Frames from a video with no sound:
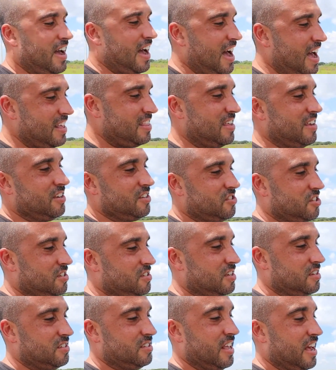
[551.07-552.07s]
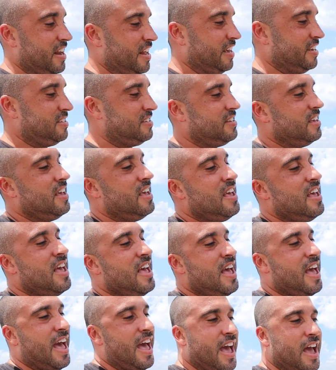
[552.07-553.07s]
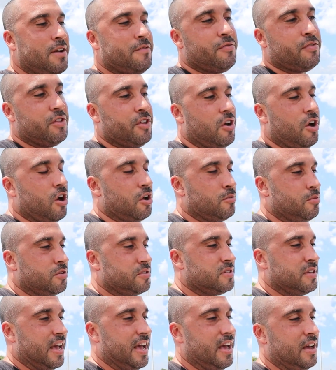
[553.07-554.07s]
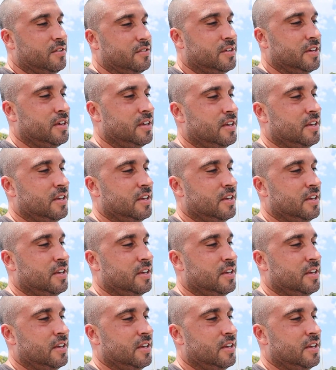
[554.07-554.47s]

I think it's just aesthetics and for the audible sound.